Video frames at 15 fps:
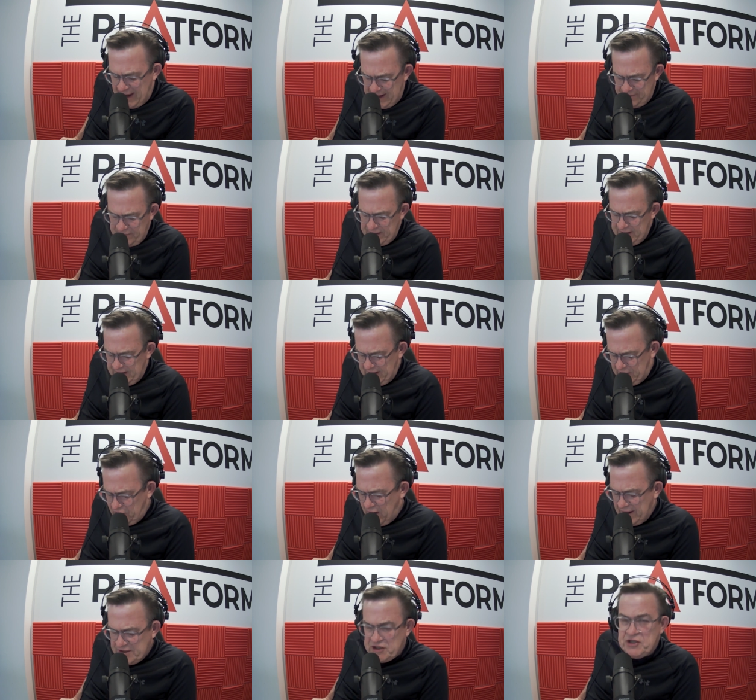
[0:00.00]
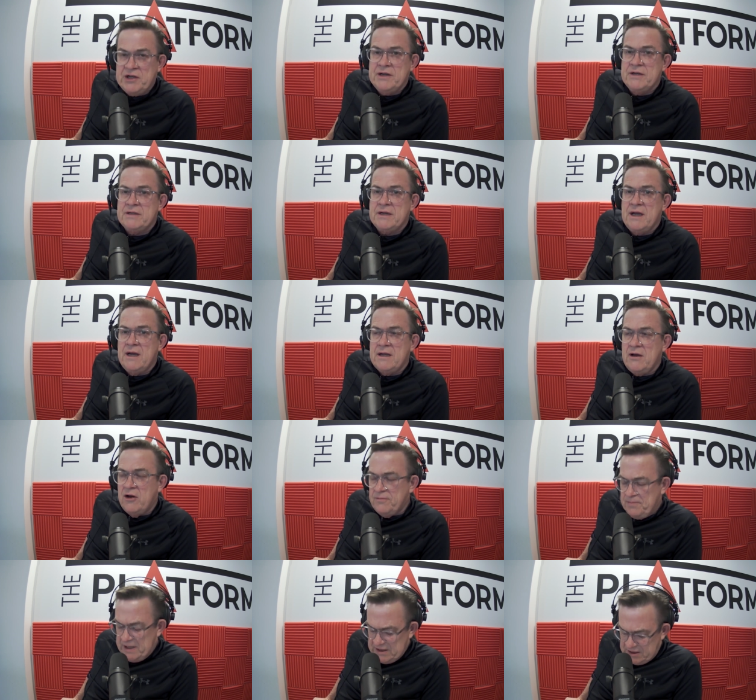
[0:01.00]
that. Even Christchurch, uh,
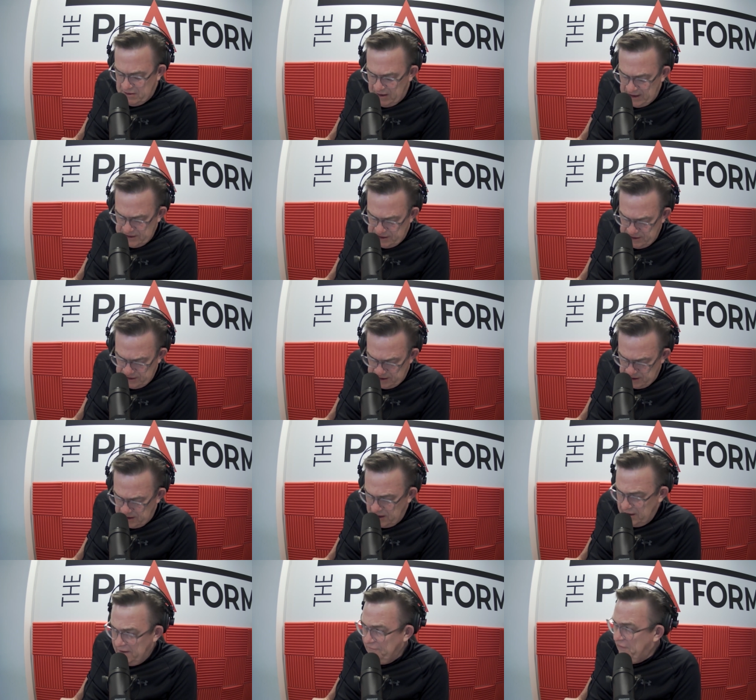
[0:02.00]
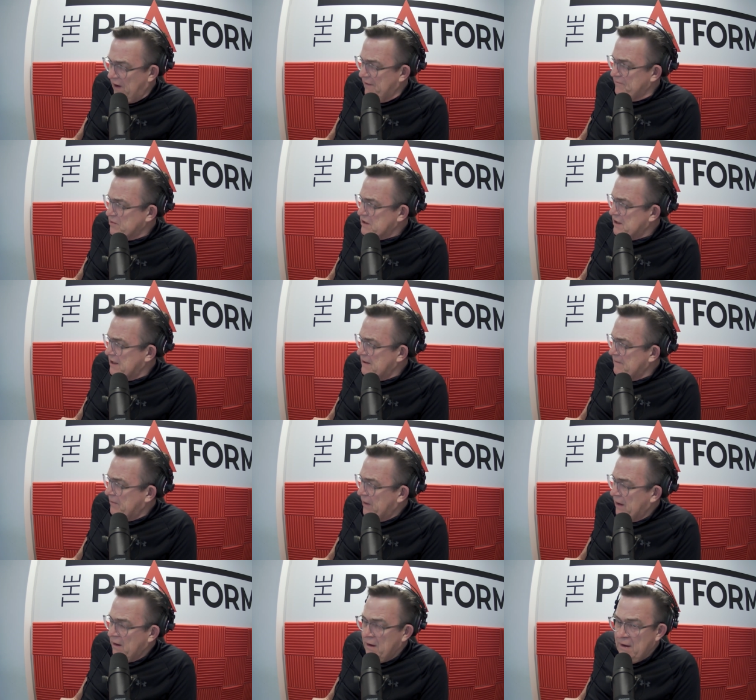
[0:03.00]
God bless Christchurch, 35
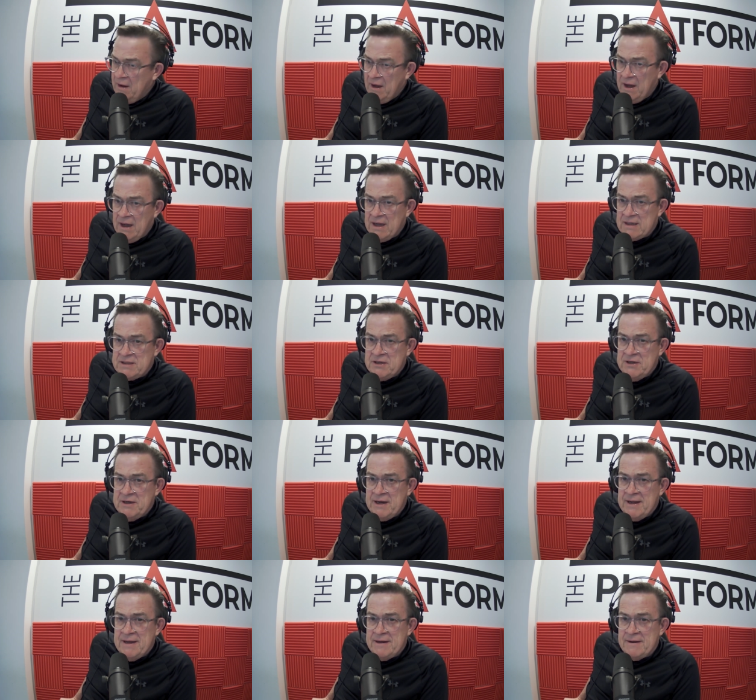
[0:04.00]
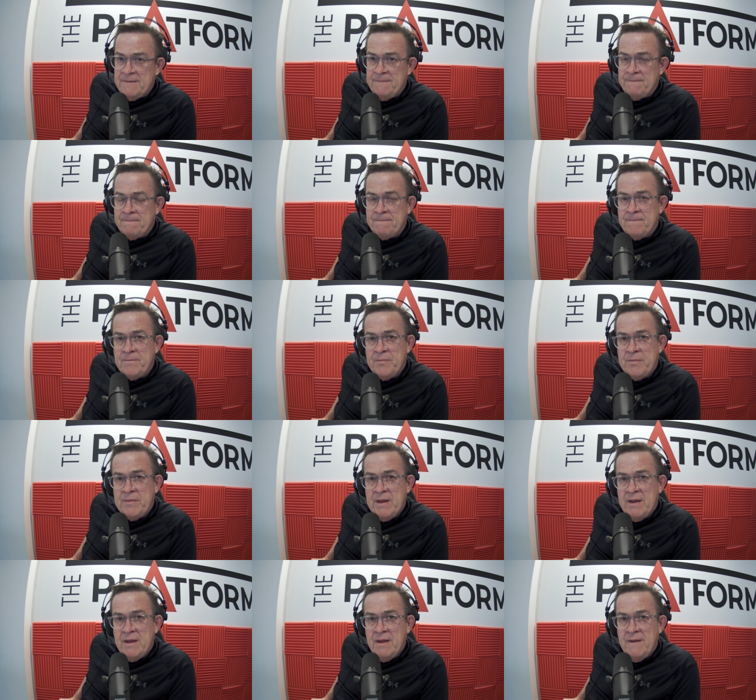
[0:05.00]
percent uh, turnout.
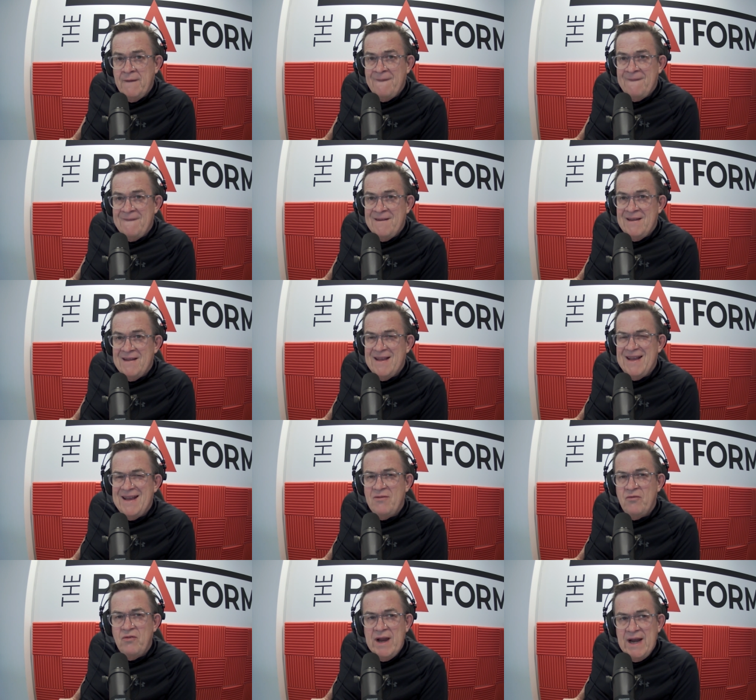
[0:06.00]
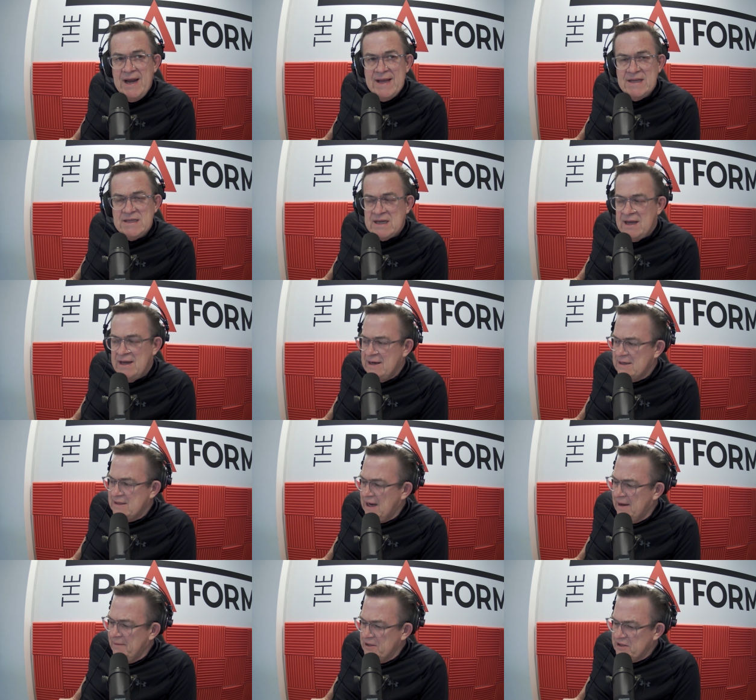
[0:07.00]
It really is kind of
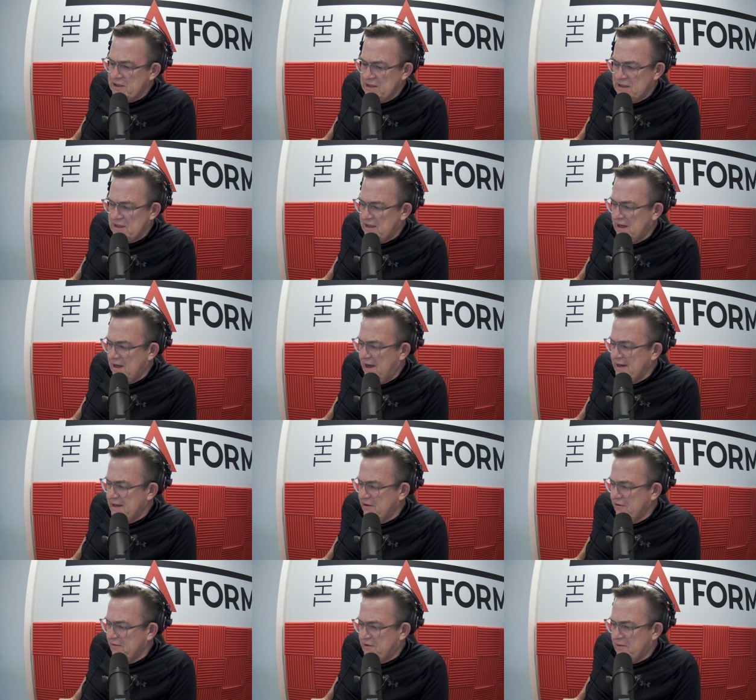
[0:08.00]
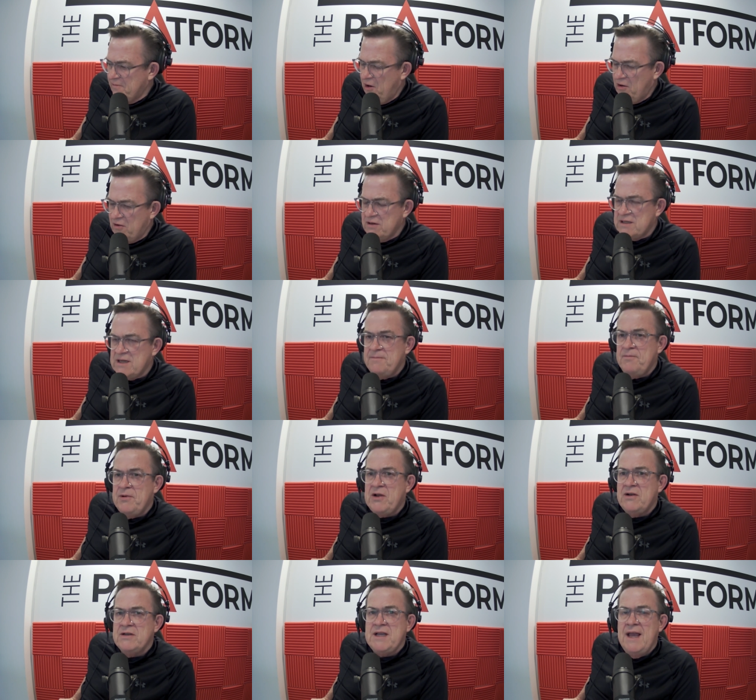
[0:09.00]
damaging to the idea of democracy
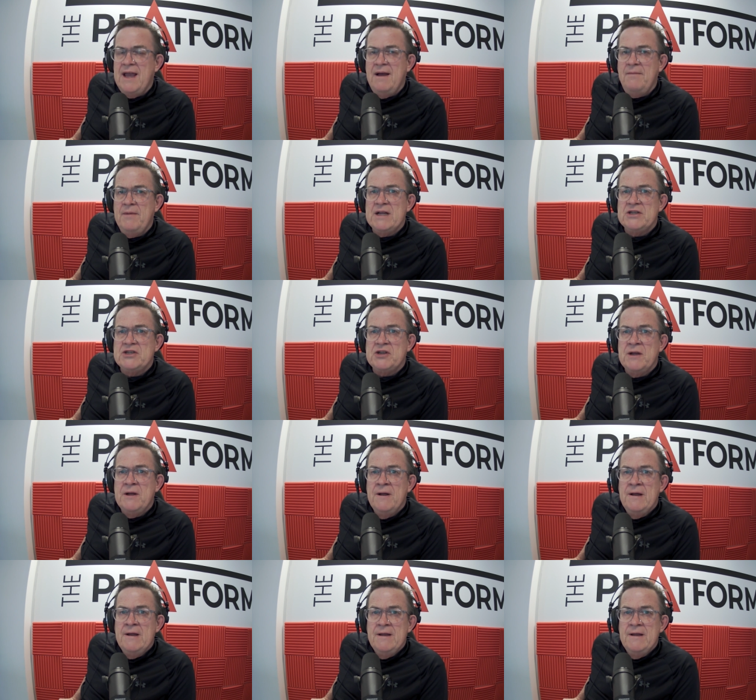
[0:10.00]
because how much